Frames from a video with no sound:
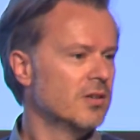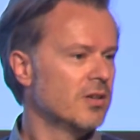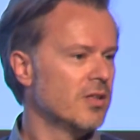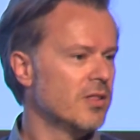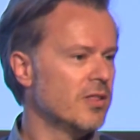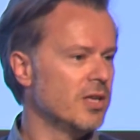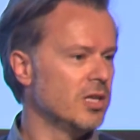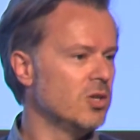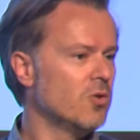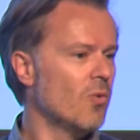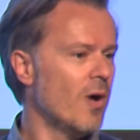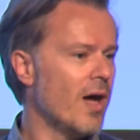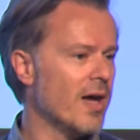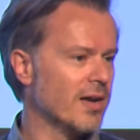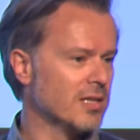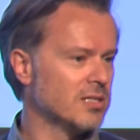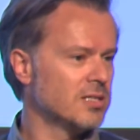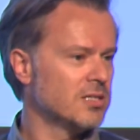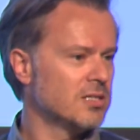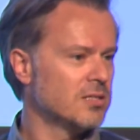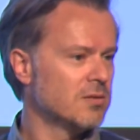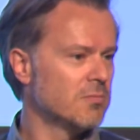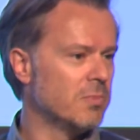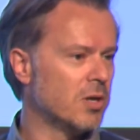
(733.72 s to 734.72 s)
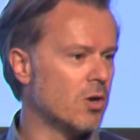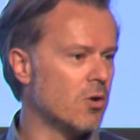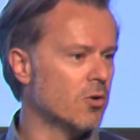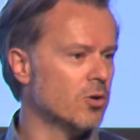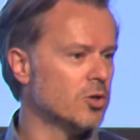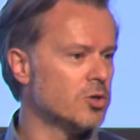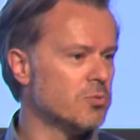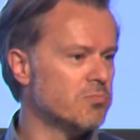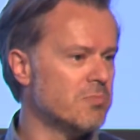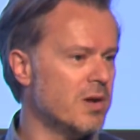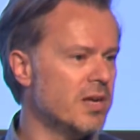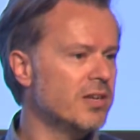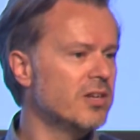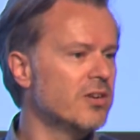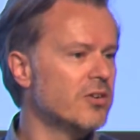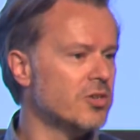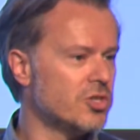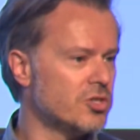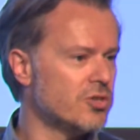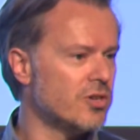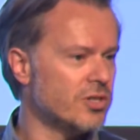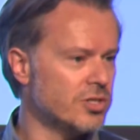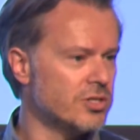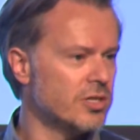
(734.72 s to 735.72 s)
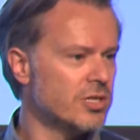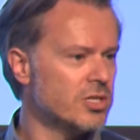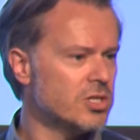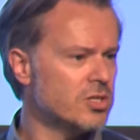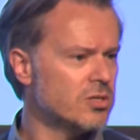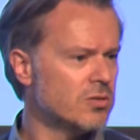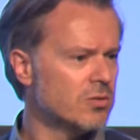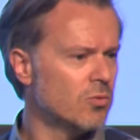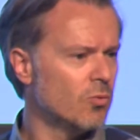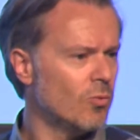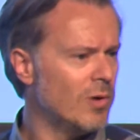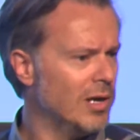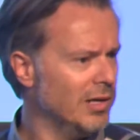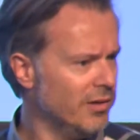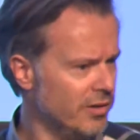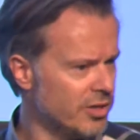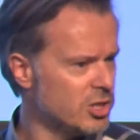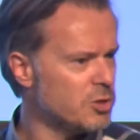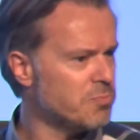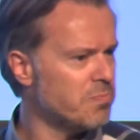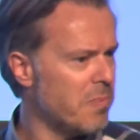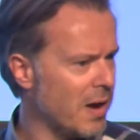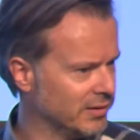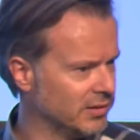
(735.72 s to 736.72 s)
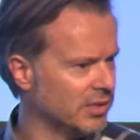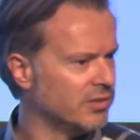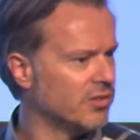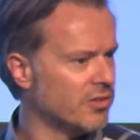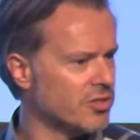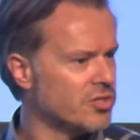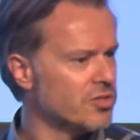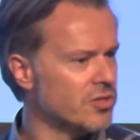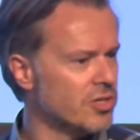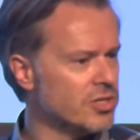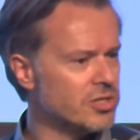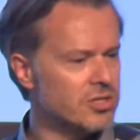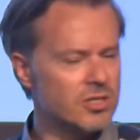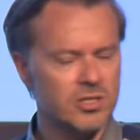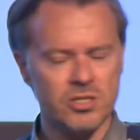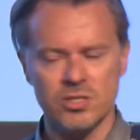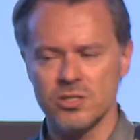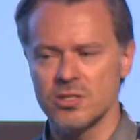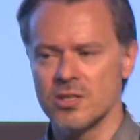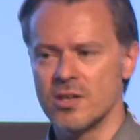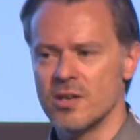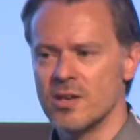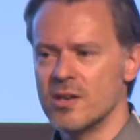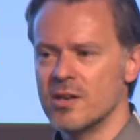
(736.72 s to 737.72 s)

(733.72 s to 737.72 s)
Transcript: the UX, because many researchers, well-respected researchers,